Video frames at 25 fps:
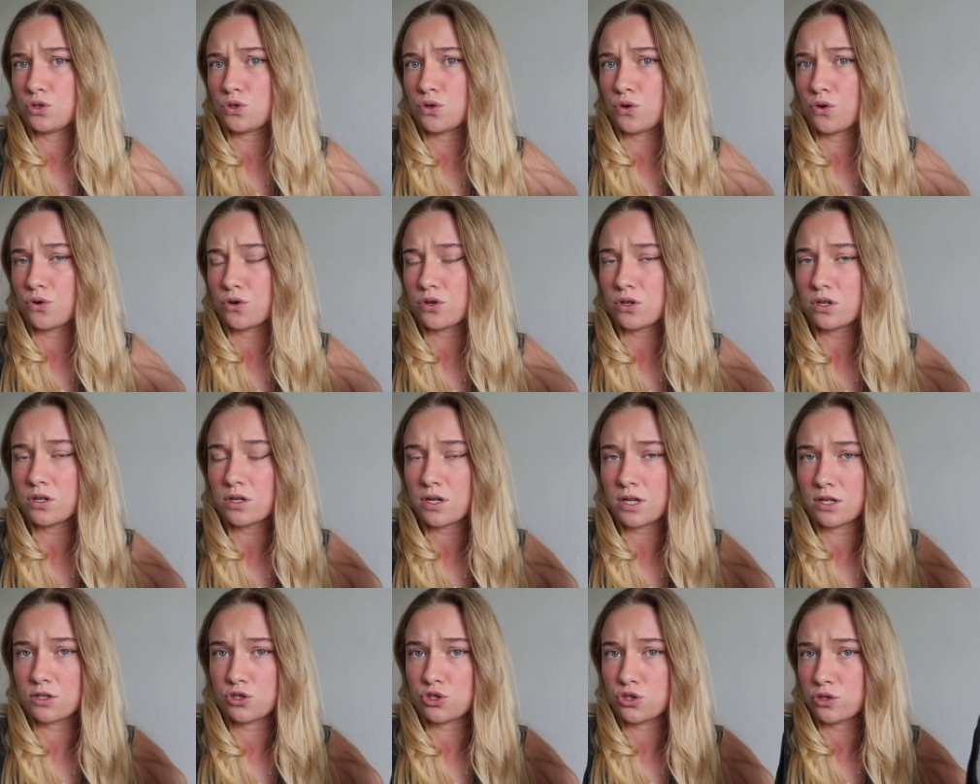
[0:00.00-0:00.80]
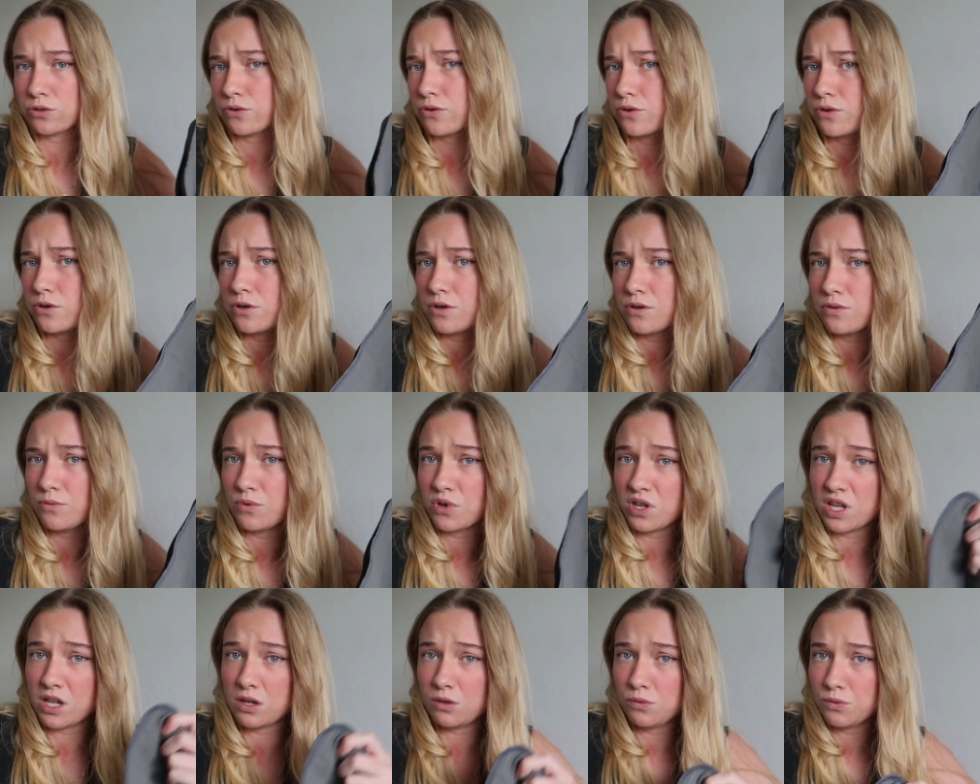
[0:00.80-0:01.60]
certain and sure
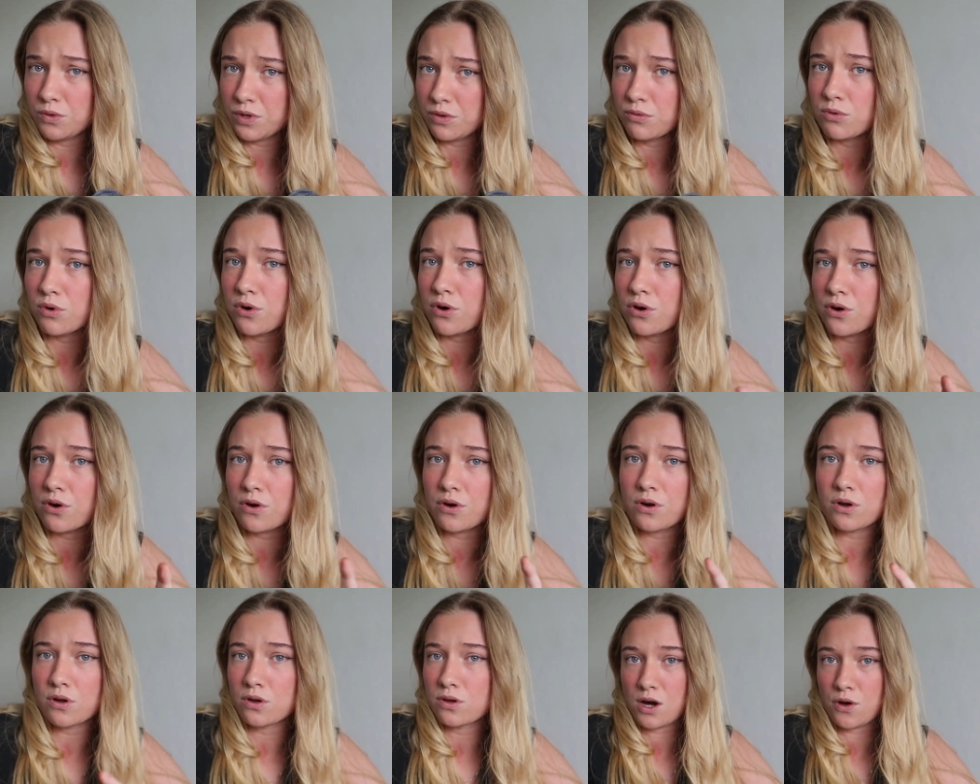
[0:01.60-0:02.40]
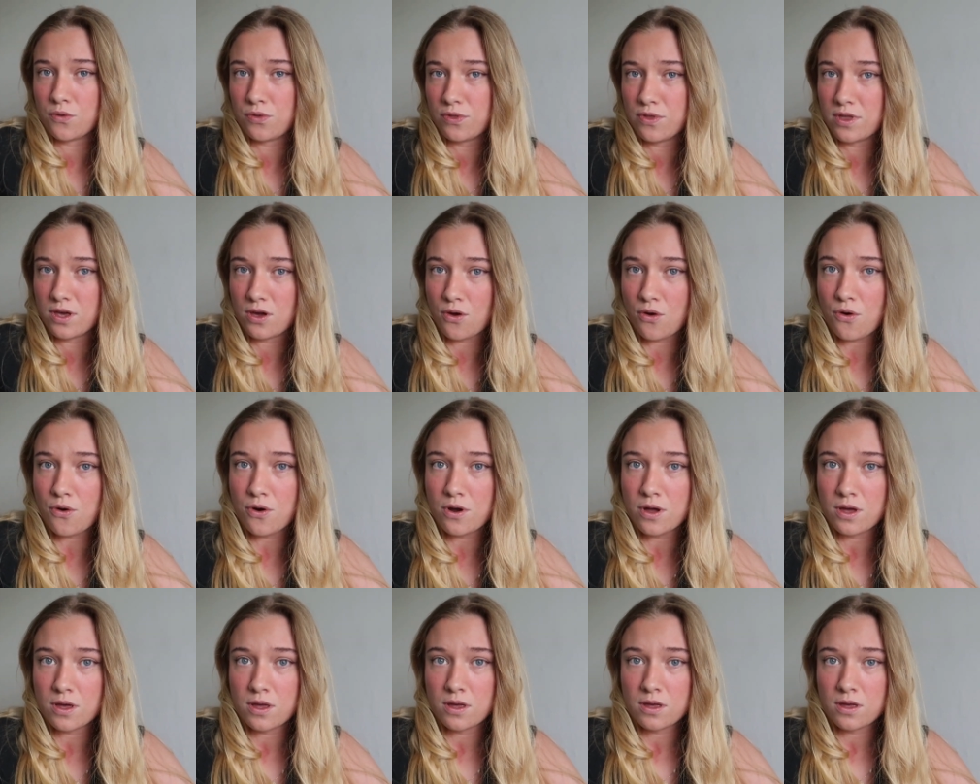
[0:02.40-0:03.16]
while we were out there.